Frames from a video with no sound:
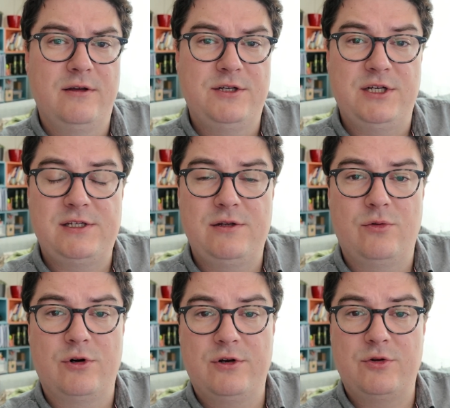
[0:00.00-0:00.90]
just in
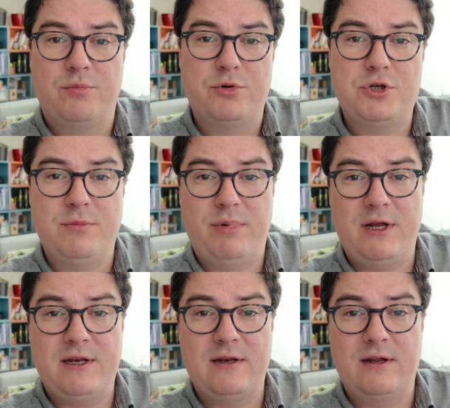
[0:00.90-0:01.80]
order to push the
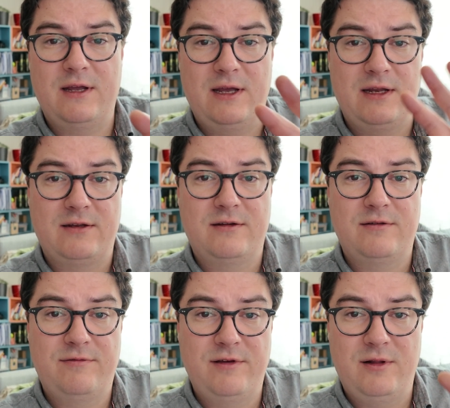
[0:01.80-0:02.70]
button and
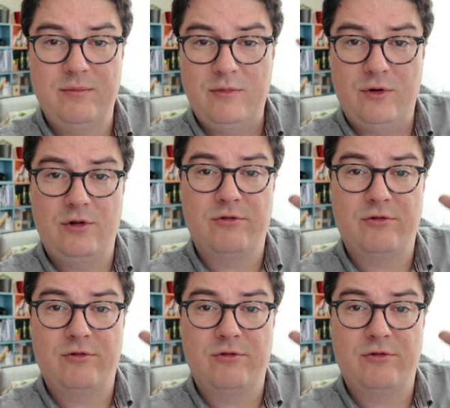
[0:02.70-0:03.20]
film all